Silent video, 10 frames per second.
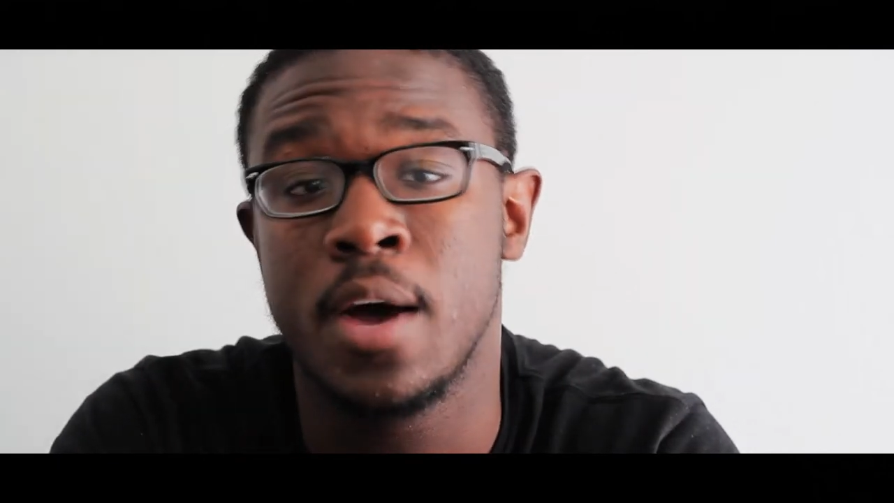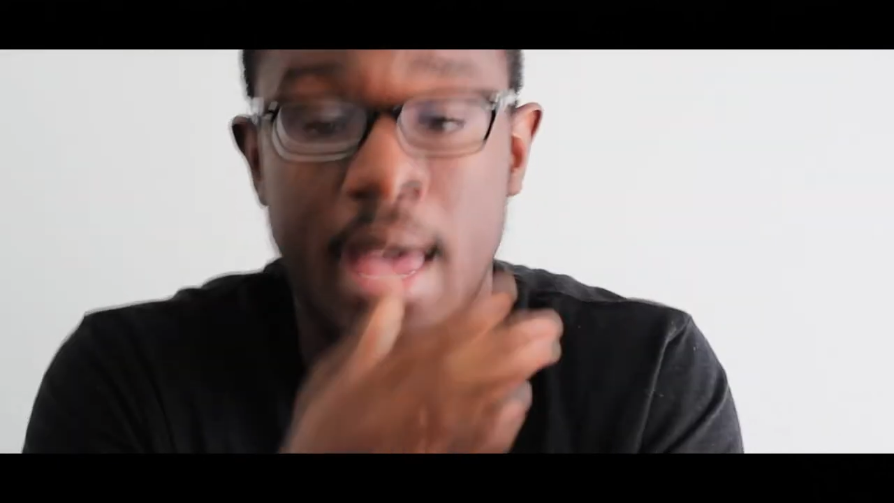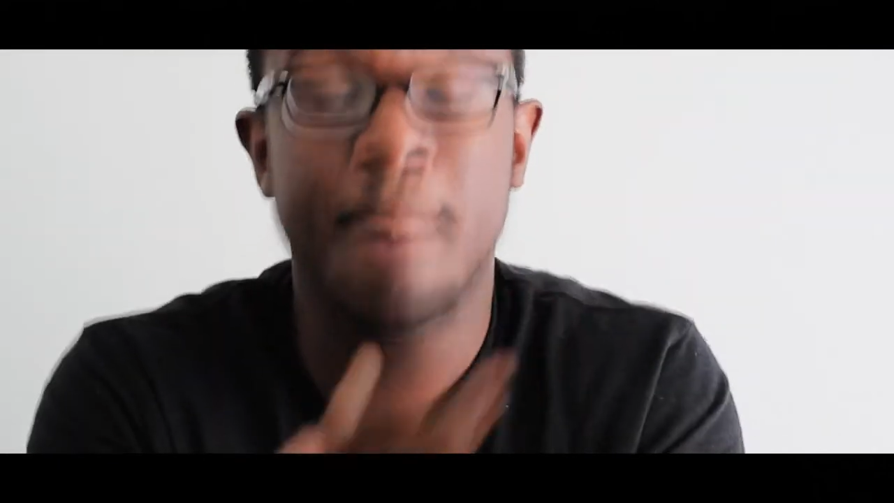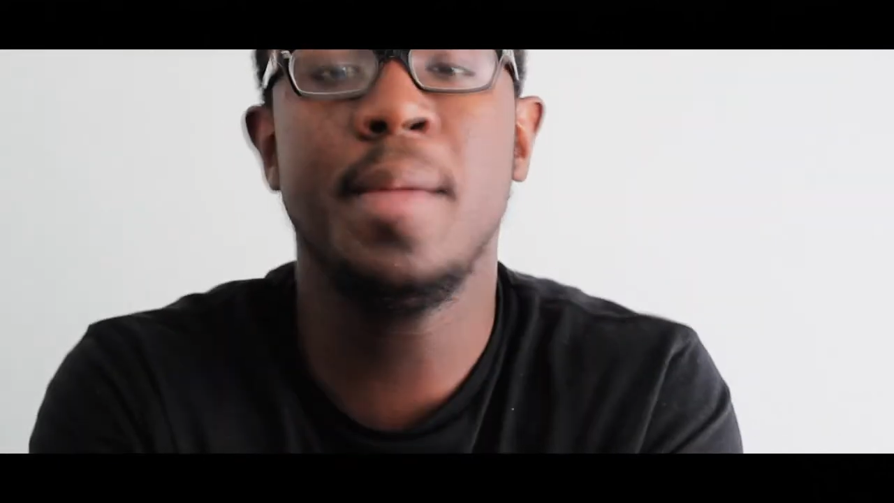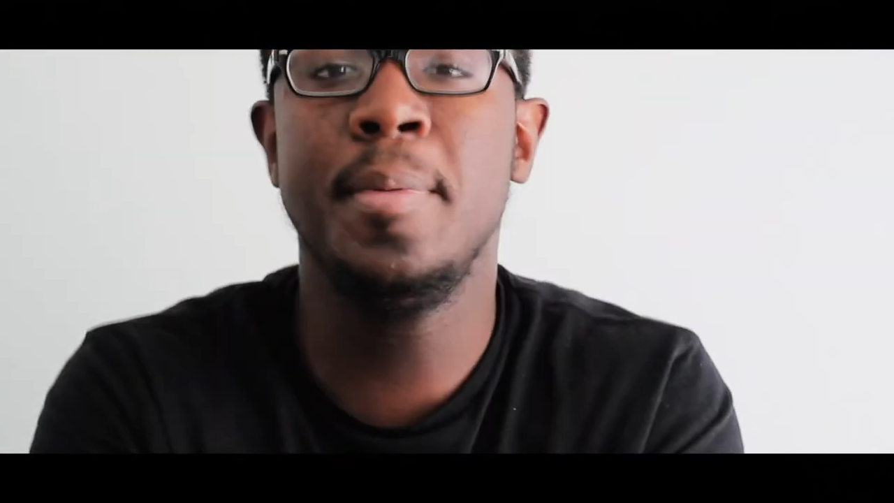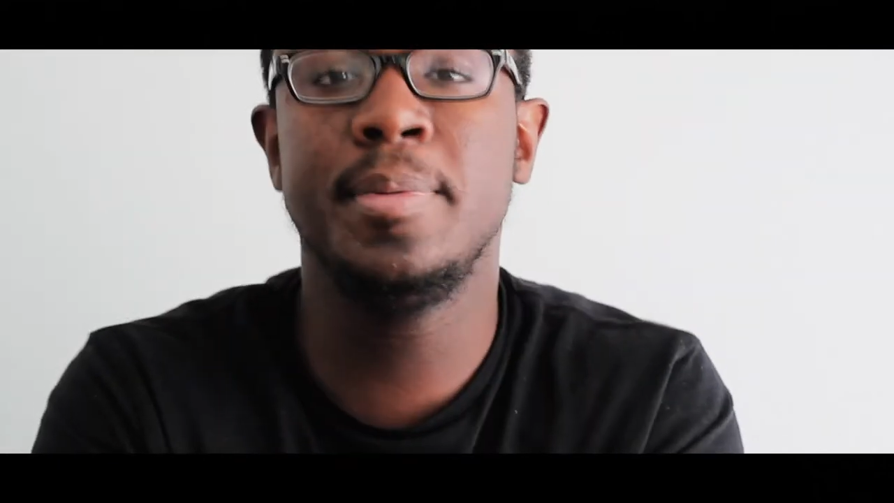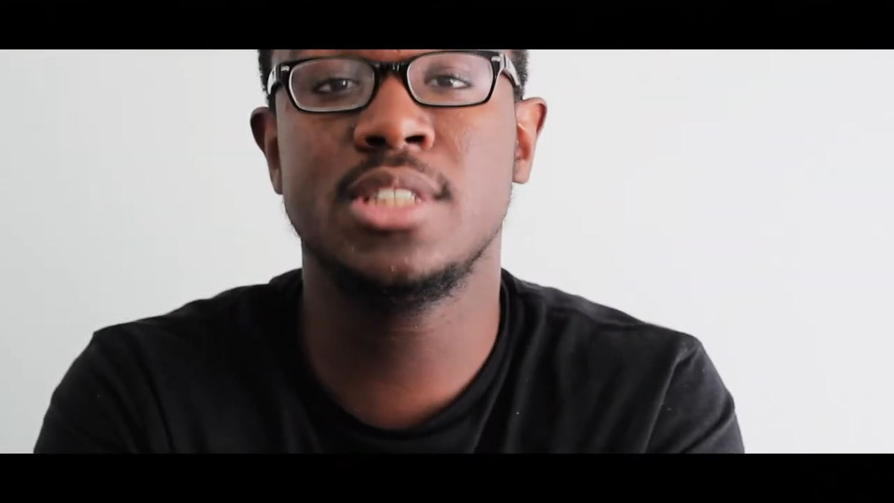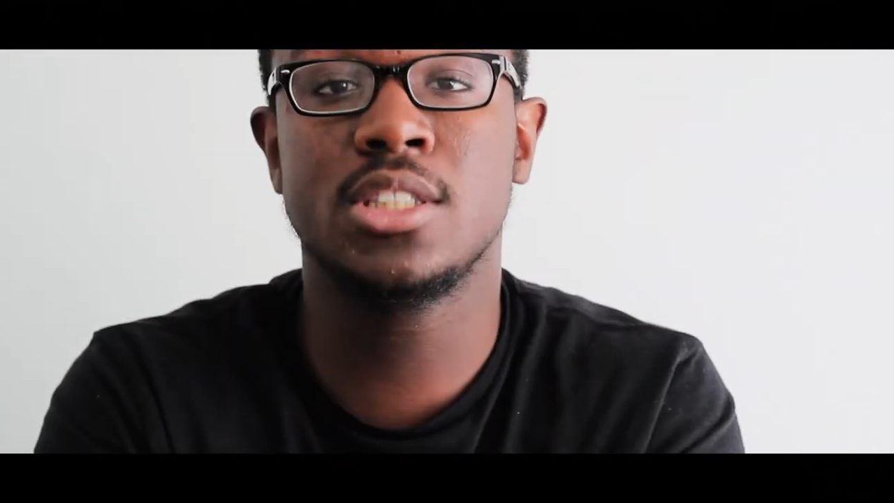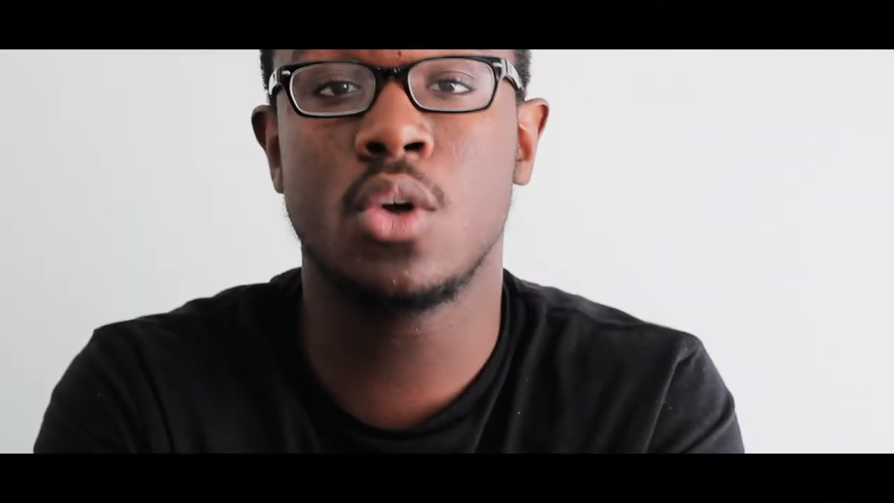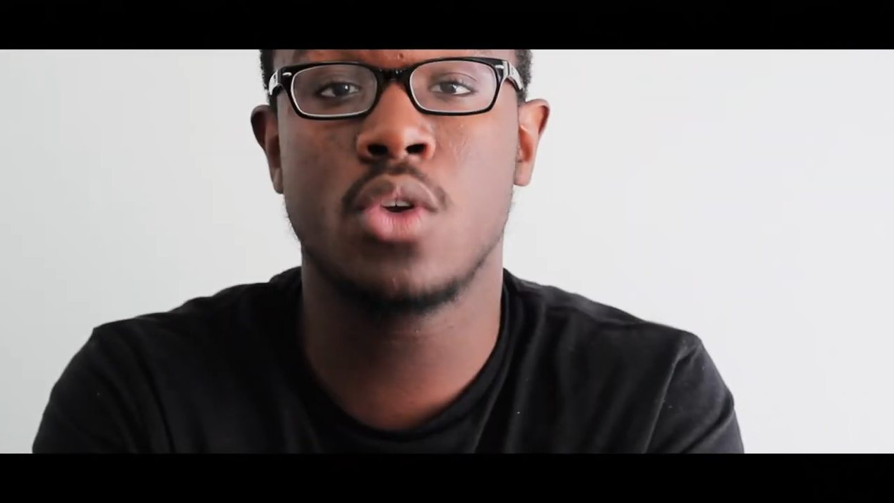and many people
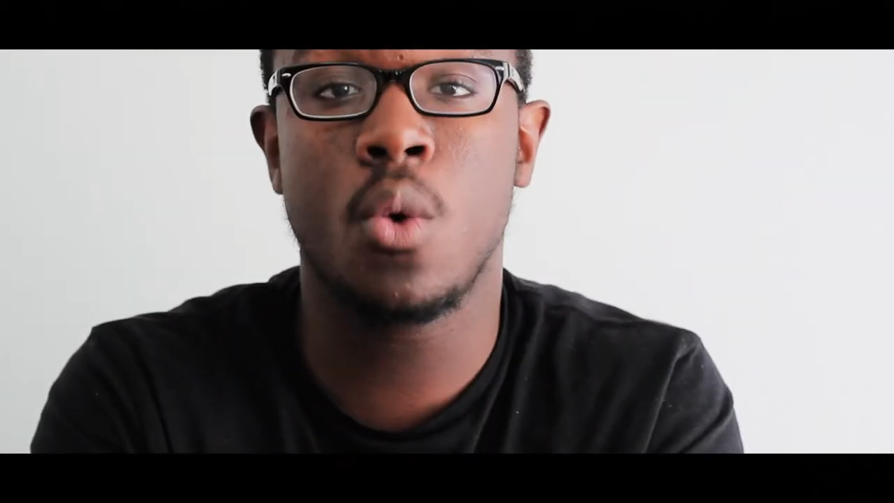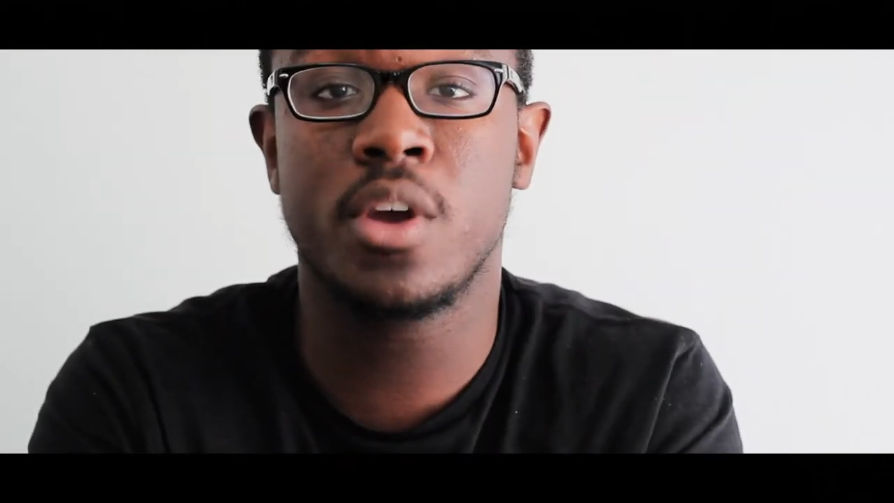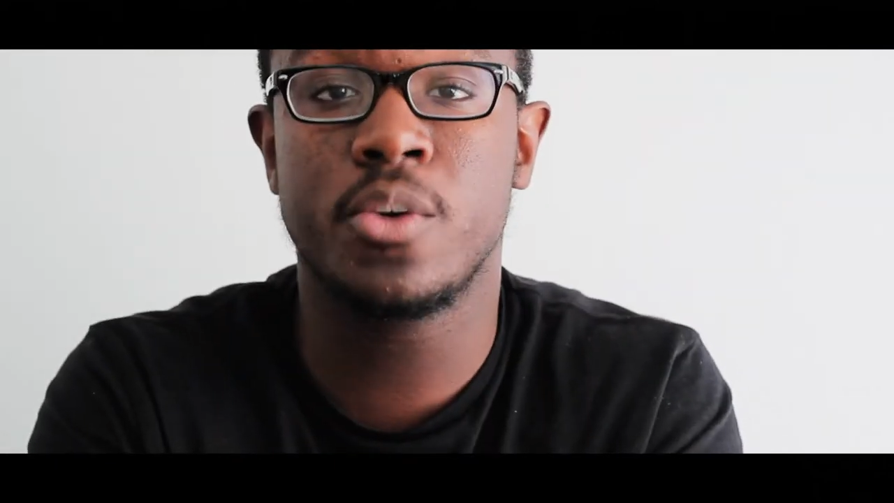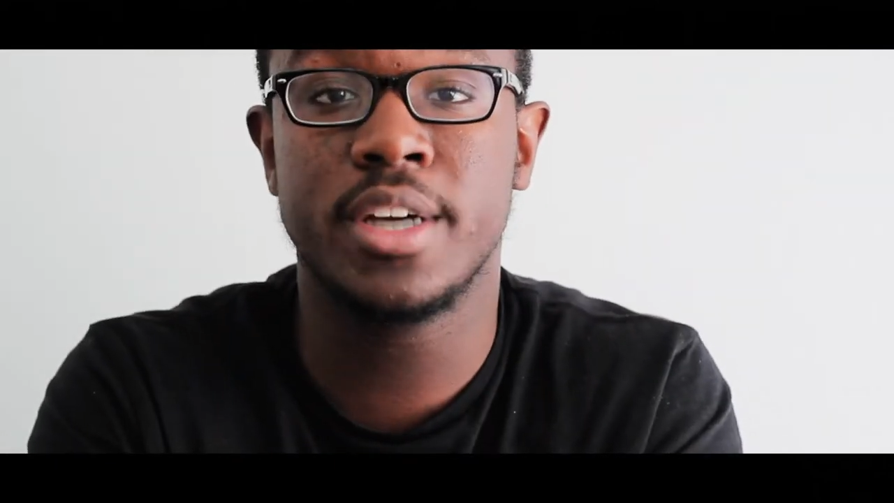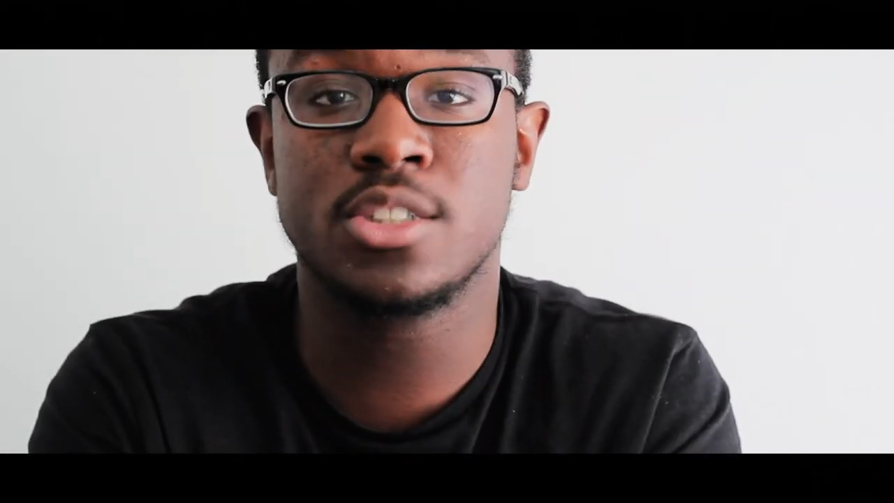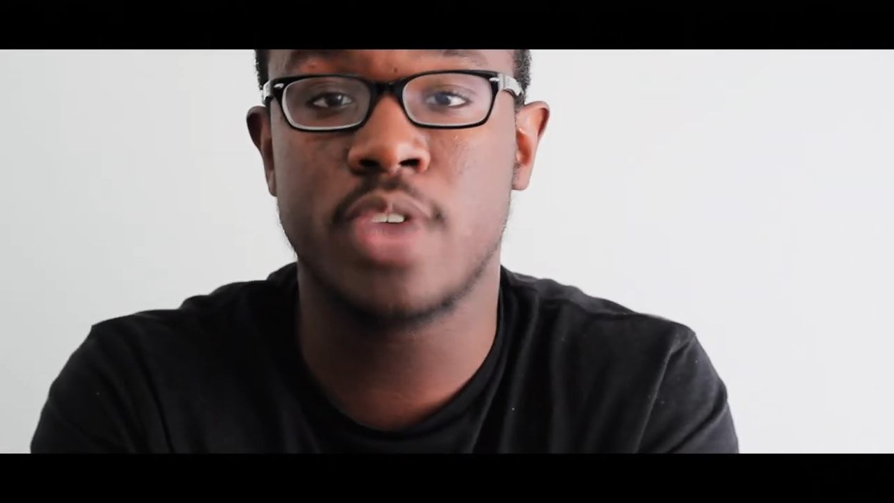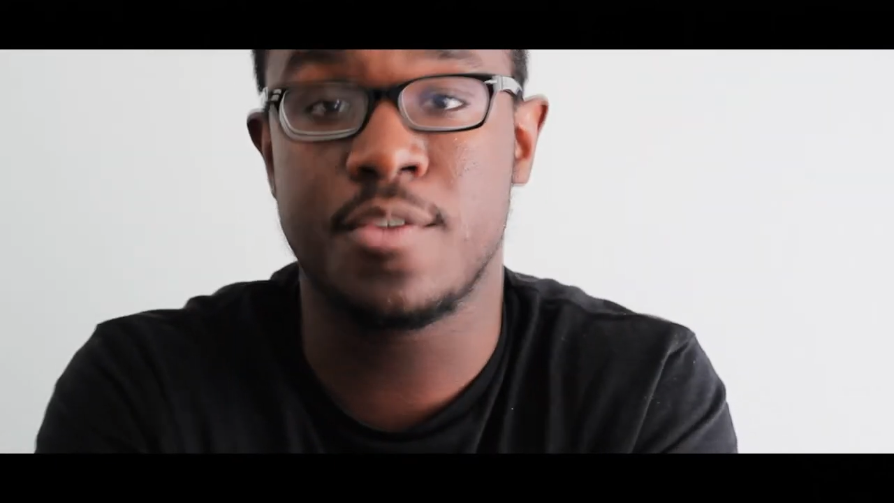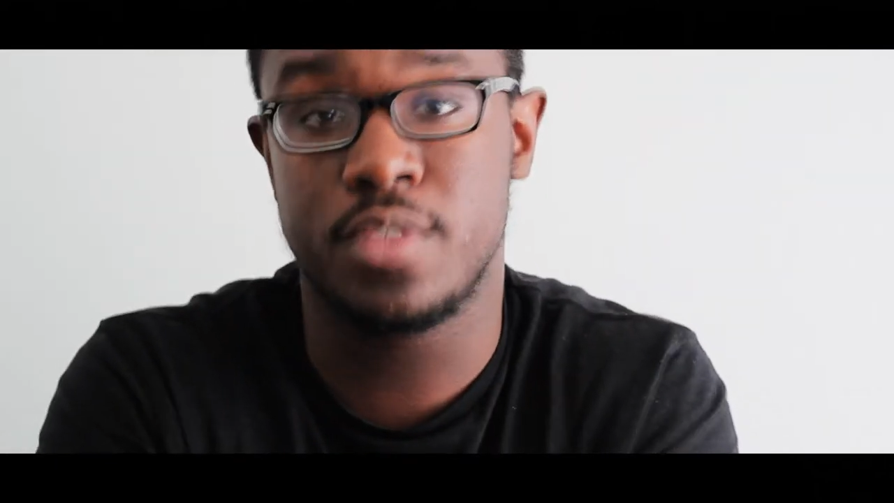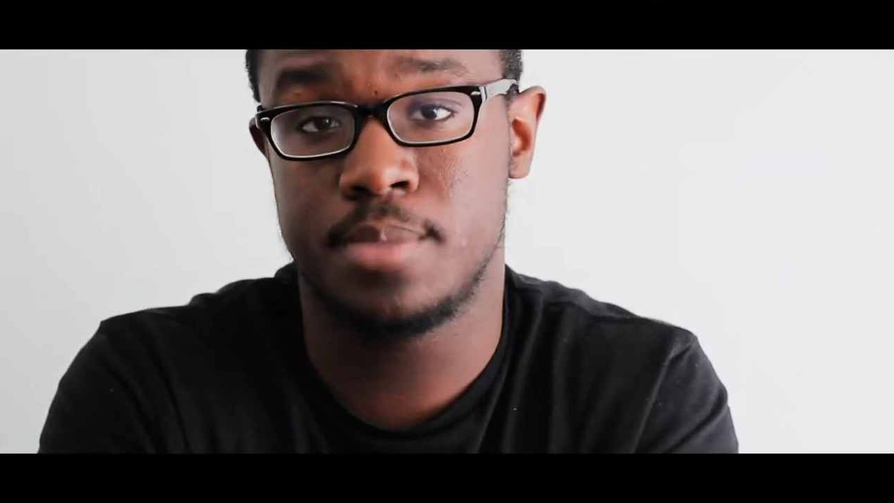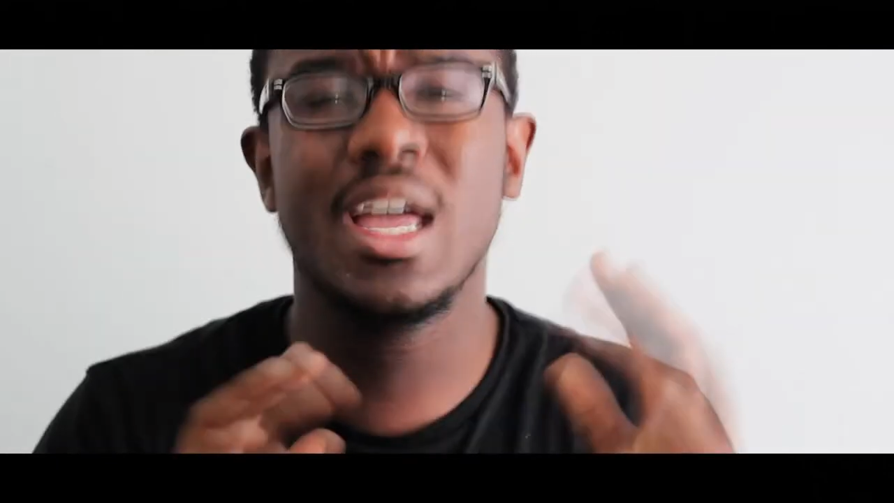just don't know what career is right for them.